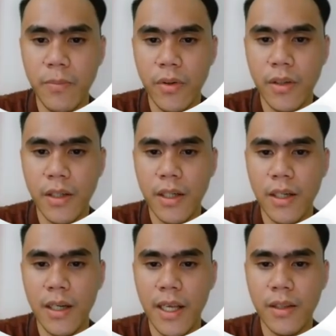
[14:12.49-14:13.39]

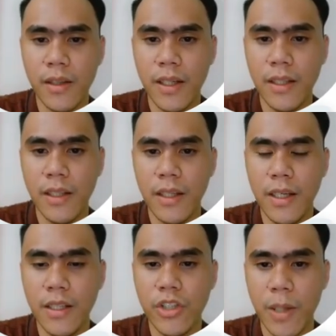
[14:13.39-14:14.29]
more later in
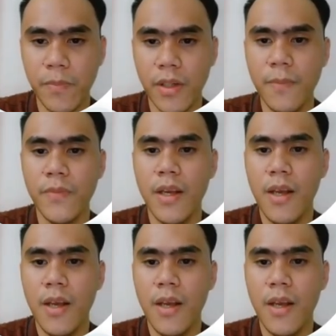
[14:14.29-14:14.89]
the chapter.